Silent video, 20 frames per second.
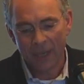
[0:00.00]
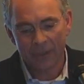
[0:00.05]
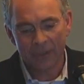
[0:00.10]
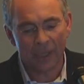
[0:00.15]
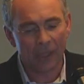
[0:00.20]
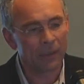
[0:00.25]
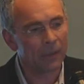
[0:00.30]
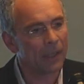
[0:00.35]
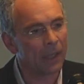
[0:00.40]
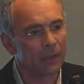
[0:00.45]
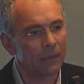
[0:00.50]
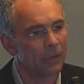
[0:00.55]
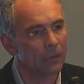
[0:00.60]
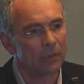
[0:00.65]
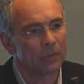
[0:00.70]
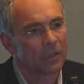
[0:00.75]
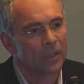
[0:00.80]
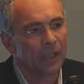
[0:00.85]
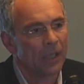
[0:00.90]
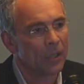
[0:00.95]
that
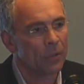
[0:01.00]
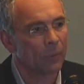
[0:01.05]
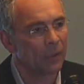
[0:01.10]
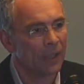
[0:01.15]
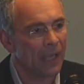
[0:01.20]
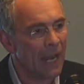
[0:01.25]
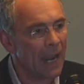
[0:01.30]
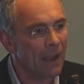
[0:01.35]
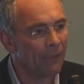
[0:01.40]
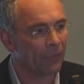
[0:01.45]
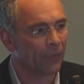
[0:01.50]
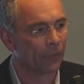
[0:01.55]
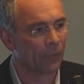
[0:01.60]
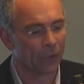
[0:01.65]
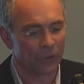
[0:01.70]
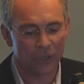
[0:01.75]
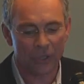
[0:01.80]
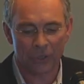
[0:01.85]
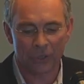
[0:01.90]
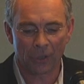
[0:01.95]
cities wouldn't have if
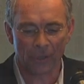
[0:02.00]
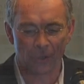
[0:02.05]
they're just